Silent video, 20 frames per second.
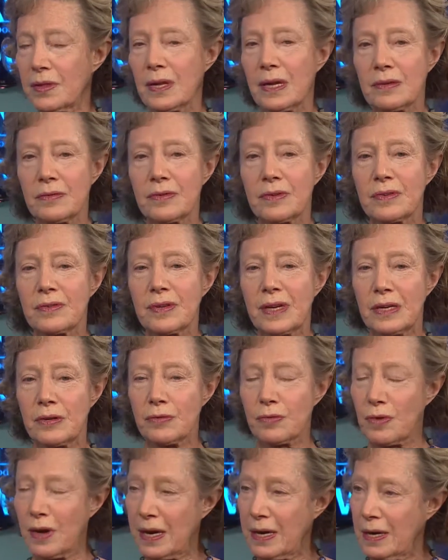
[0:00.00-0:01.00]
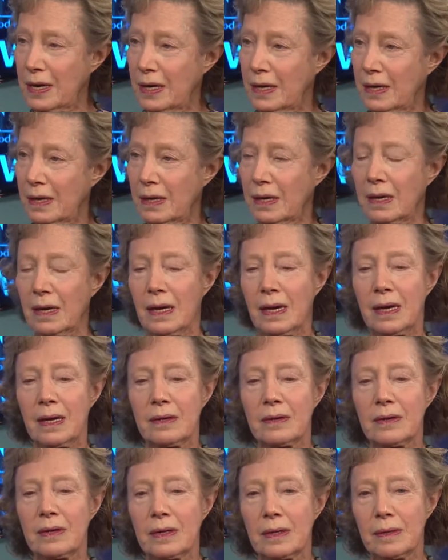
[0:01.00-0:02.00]
That's to say, training
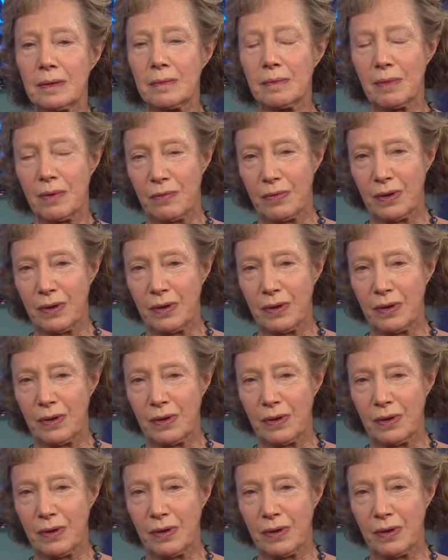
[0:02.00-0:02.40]
and a, a